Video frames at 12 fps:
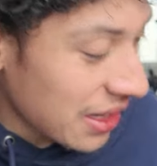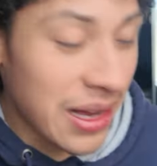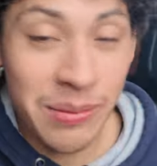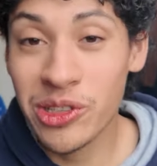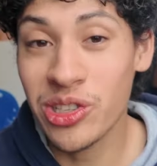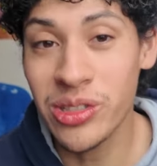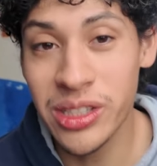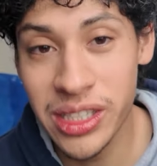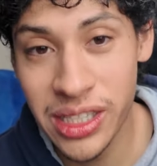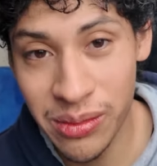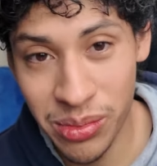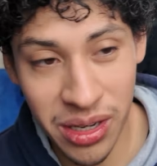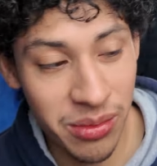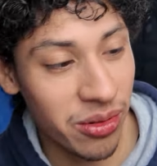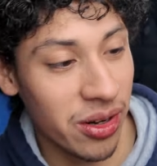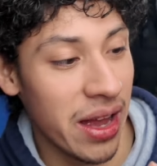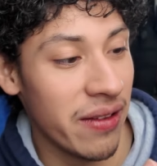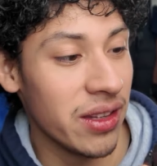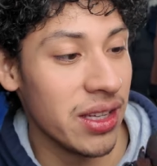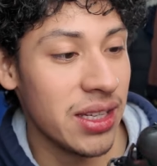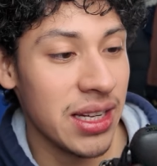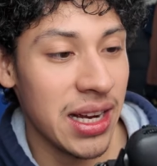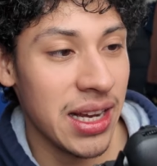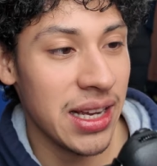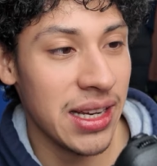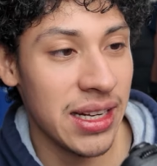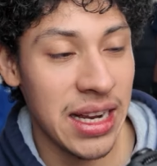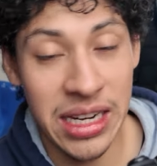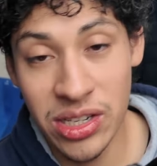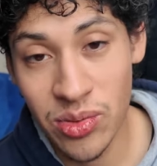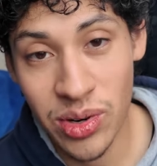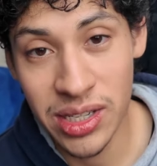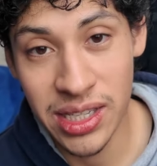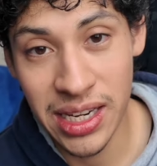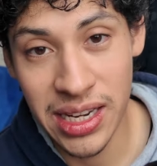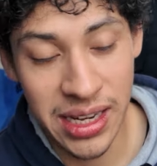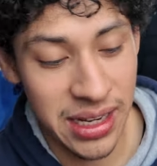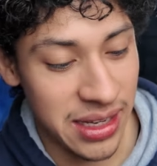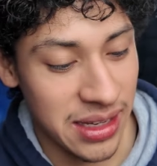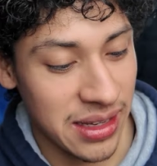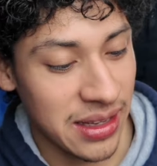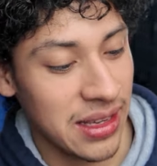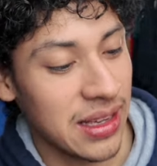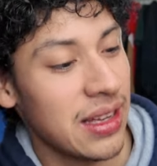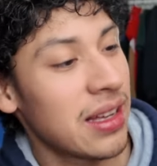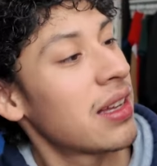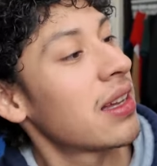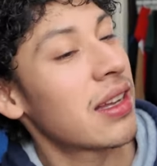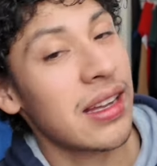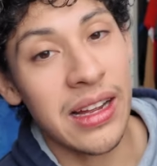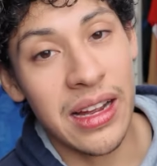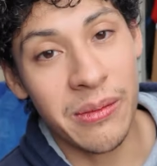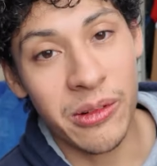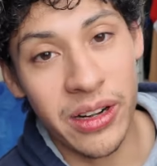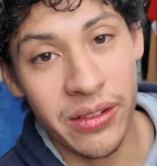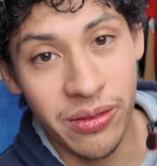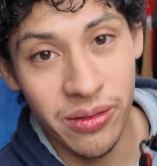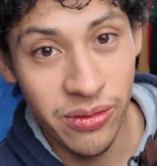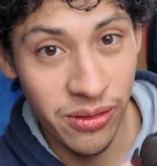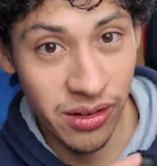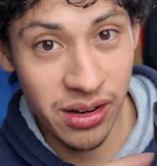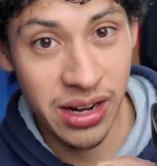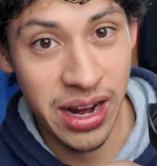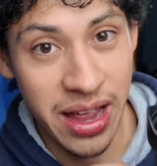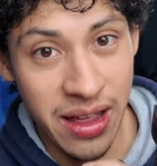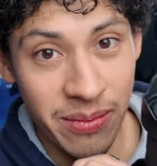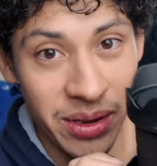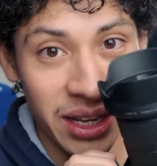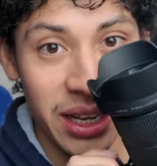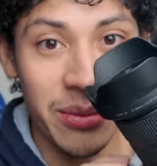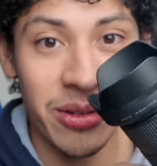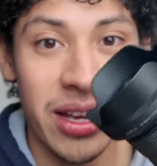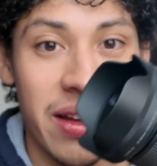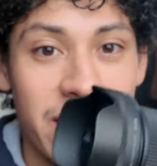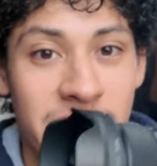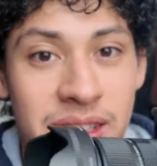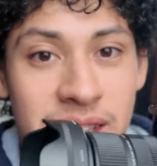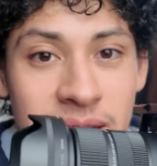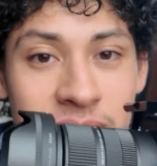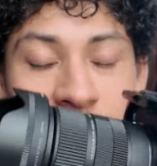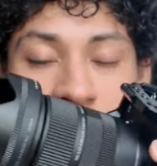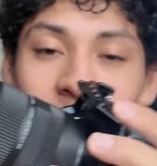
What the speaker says: I'm so lucky to be able to have this, and I just want to say I'm grateful for being able to have this.